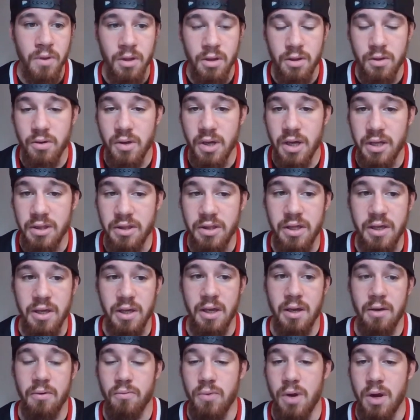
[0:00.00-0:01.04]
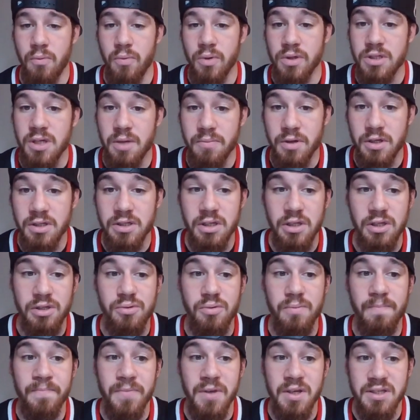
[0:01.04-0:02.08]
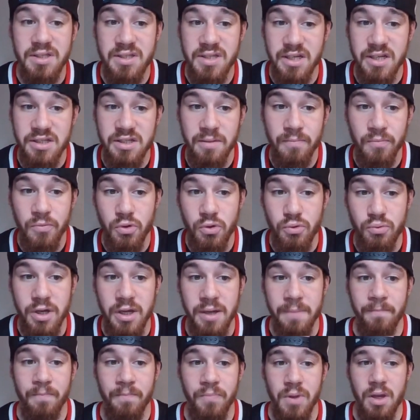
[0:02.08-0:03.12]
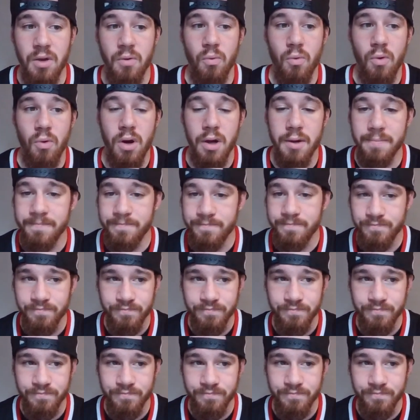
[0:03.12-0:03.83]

You got the Red Wings coming into this one six, three, and one.